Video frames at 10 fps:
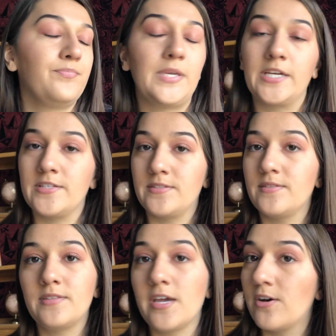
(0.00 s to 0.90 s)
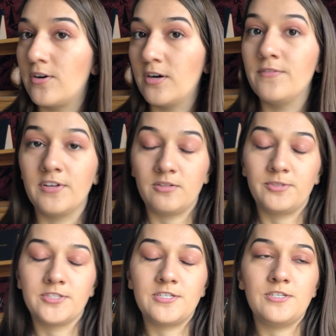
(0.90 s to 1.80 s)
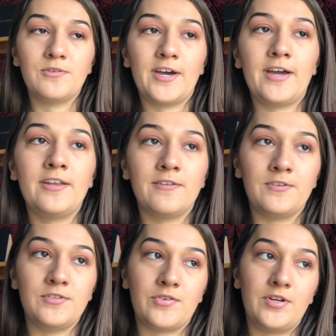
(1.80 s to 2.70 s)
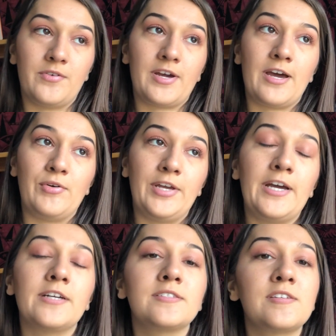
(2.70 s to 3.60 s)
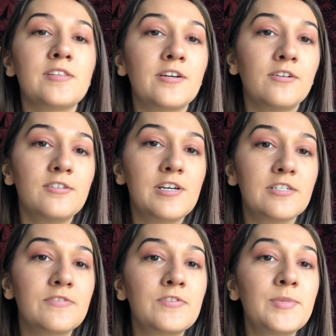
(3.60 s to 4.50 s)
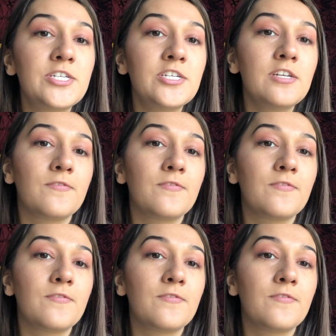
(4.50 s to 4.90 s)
because they are available to do that if you don't know how to access that contact information.